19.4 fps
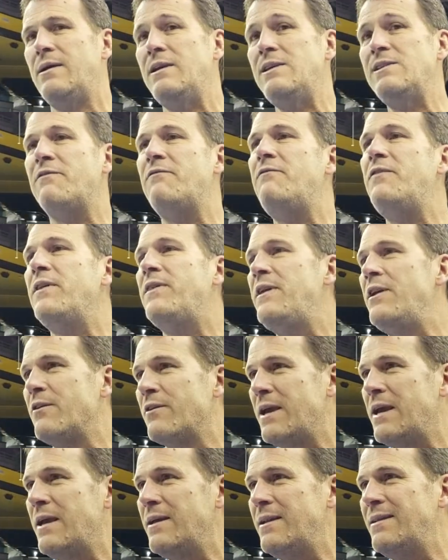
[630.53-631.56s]
He's a fifth-year
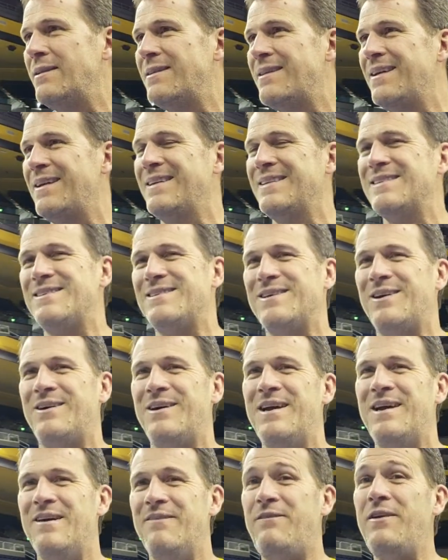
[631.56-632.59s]
kid, so
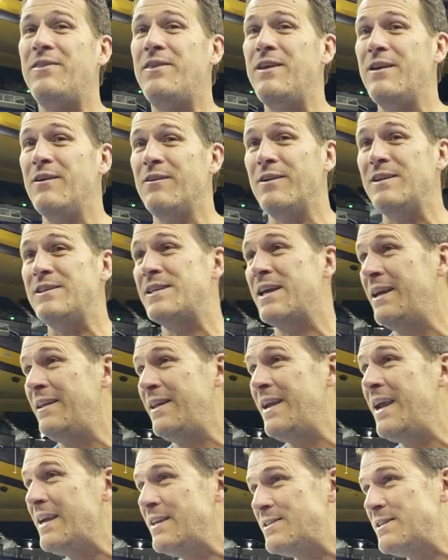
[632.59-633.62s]
fifth year in
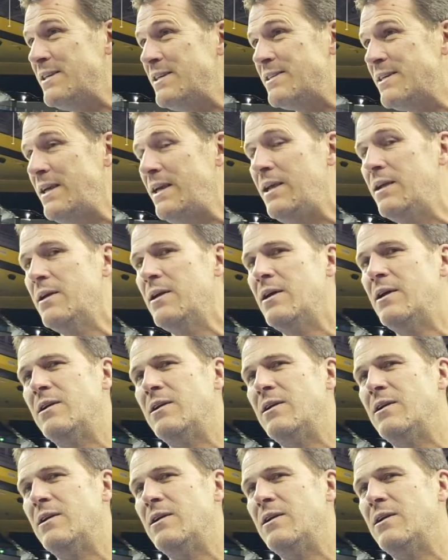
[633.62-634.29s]
the ACC.